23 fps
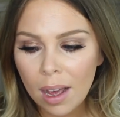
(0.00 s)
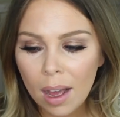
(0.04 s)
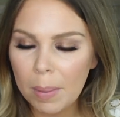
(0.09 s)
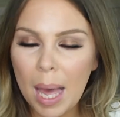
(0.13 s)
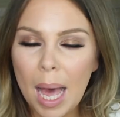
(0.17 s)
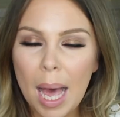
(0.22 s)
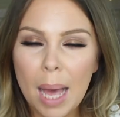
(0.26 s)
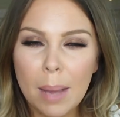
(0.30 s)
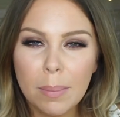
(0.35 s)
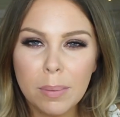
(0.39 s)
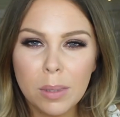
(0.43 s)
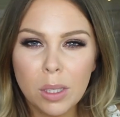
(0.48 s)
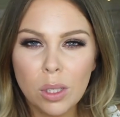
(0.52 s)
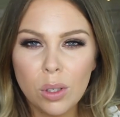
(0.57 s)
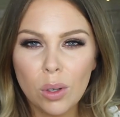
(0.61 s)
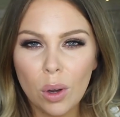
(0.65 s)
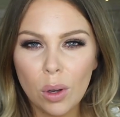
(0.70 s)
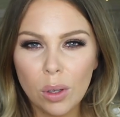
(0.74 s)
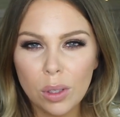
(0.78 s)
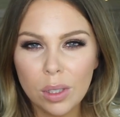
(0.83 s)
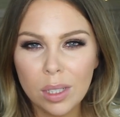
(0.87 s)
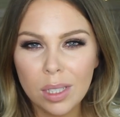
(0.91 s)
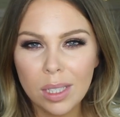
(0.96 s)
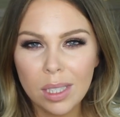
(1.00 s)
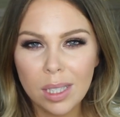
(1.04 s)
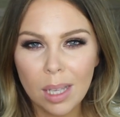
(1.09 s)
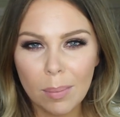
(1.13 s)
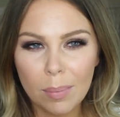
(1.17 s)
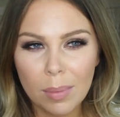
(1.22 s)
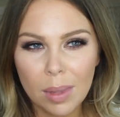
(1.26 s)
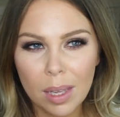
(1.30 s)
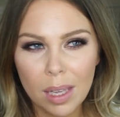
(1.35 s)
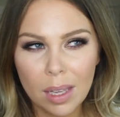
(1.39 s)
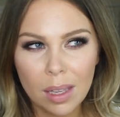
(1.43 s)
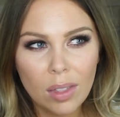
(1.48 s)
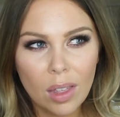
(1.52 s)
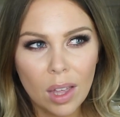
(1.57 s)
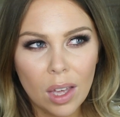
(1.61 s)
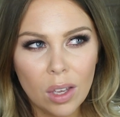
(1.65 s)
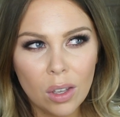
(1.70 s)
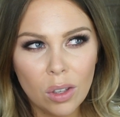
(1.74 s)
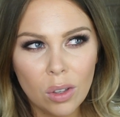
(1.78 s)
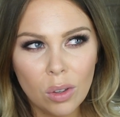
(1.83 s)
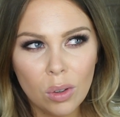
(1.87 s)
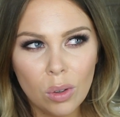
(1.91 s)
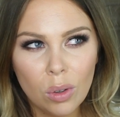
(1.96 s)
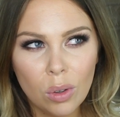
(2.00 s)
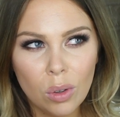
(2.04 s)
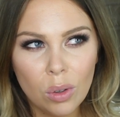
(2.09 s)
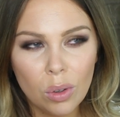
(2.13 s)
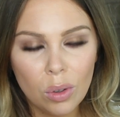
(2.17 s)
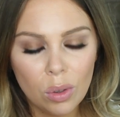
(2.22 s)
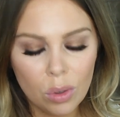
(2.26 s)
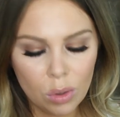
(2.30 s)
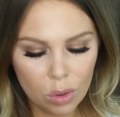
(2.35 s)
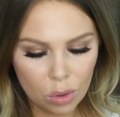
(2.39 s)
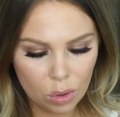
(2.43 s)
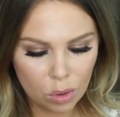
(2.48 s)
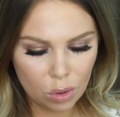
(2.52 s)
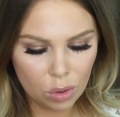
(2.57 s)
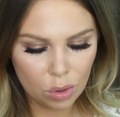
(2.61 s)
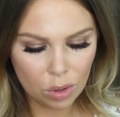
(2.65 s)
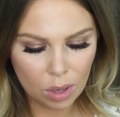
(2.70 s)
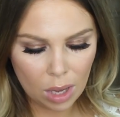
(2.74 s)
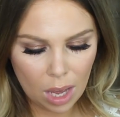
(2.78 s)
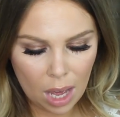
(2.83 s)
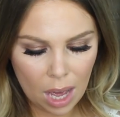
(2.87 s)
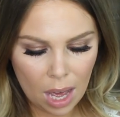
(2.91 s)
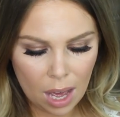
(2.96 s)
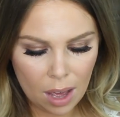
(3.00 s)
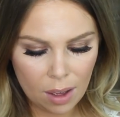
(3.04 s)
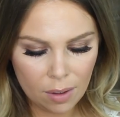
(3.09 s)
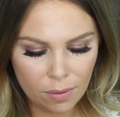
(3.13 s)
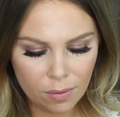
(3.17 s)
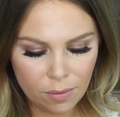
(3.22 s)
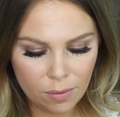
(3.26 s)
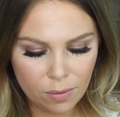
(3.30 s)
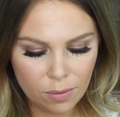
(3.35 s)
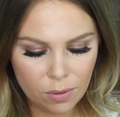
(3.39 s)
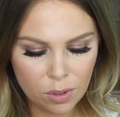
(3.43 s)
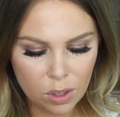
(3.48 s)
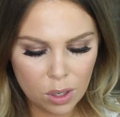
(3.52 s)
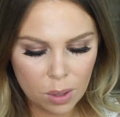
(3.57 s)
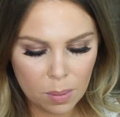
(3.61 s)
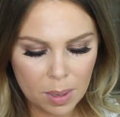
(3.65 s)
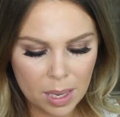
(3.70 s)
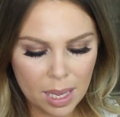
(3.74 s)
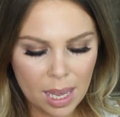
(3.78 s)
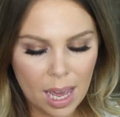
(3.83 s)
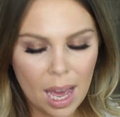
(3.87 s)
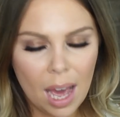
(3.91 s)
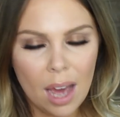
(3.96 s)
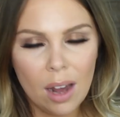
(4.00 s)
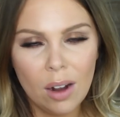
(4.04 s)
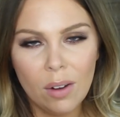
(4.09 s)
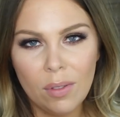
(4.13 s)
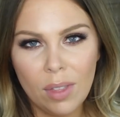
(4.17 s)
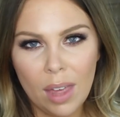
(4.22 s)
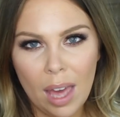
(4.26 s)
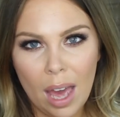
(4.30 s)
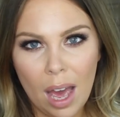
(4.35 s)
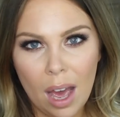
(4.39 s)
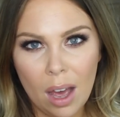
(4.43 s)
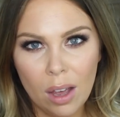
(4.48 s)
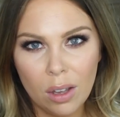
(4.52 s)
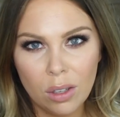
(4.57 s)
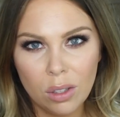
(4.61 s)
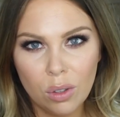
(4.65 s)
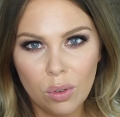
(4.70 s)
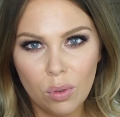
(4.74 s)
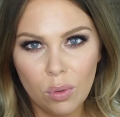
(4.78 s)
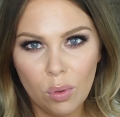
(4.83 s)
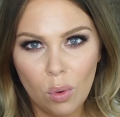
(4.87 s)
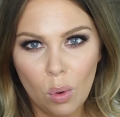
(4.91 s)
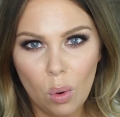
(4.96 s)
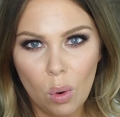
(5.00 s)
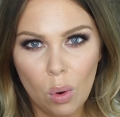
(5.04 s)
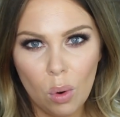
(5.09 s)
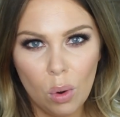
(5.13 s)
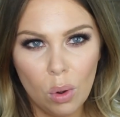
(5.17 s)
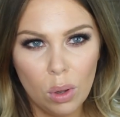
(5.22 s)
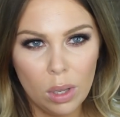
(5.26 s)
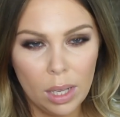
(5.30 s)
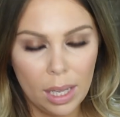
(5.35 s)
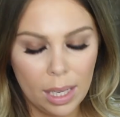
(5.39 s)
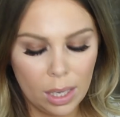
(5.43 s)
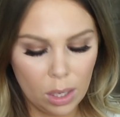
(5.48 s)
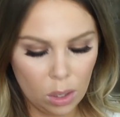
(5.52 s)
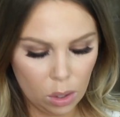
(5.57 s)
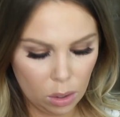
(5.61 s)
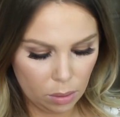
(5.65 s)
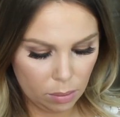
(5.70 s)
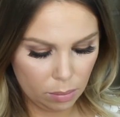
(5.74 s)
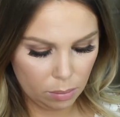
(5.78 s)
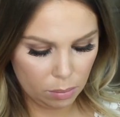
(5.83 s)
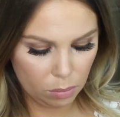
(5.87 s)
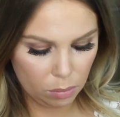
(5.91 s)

Perhaps not something that you have to be out of the house for, like,